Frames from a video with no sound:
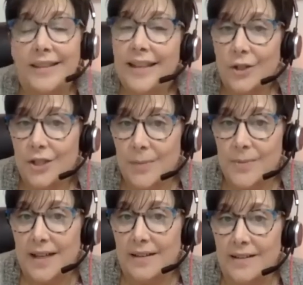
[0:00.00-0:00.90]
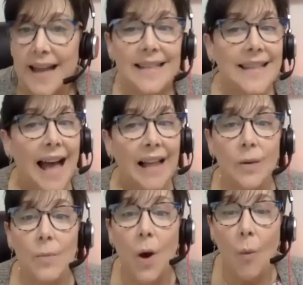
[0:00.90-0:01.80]
leadership skills and tell
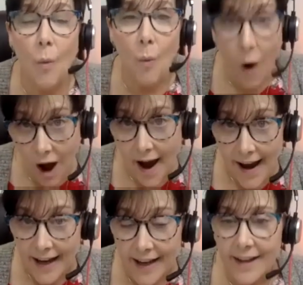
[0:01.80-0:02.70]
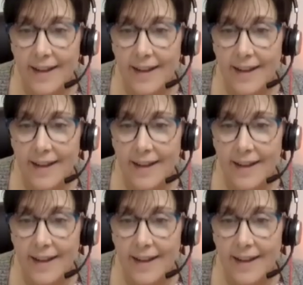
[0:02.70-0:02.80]
them why.